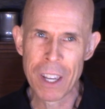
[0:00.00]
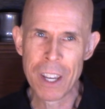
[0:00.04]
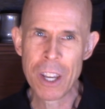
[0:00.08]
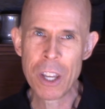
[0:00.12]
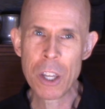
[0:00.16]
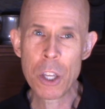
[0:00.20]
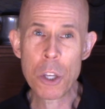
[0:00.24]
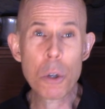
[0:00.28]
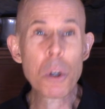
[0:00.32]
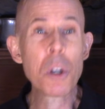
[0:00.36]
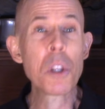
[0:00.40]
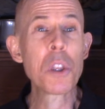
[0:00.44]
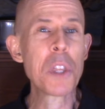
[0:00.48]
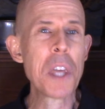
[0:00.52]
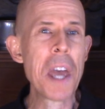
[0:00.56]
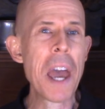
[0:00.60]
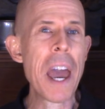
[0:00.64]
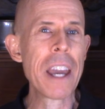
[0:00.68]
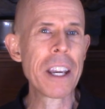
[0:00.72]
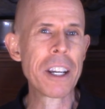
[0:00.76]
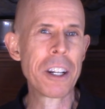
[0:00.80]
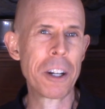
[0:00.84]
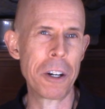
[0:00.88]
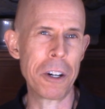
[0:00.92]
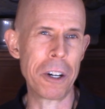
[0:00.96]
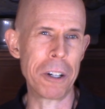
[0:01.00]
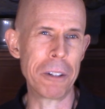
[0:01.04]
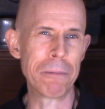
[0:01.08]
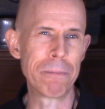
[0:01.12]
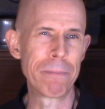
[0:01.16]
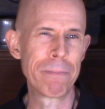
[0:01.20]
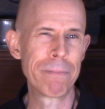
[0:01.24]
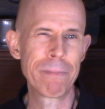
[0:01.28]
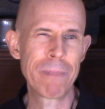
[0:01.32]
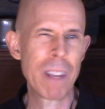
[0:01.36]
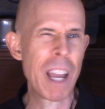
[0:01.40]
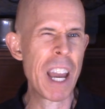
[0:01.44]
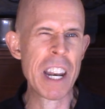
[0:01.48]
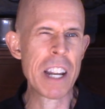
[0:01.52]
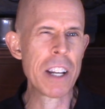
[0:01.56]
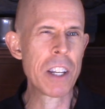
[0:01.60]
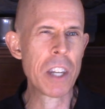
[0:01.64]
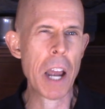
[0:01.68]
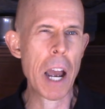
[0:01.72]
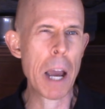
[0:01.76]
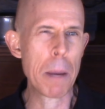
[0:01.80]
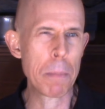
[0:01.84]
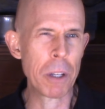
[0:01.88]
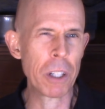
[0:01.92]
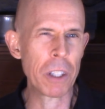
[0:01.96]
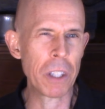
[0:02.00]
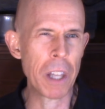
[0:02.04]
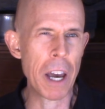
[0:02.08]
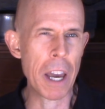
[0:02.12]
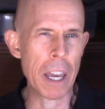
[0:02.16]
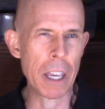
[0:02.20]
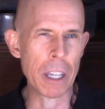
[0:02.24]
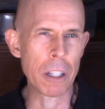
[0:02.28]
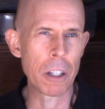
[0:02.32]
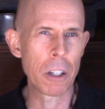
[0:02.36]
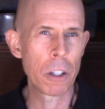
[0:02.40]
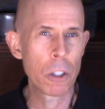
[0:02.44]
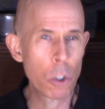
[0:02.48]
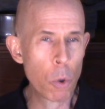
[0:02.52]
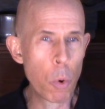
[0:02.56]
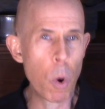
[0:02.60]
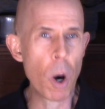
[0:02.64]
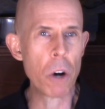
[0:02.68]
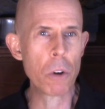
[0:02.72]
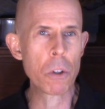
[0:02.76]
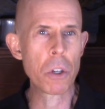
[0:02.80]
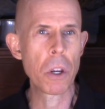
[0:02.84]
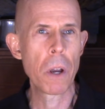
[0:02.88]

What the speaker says: You can thank her anytime you like. Quote,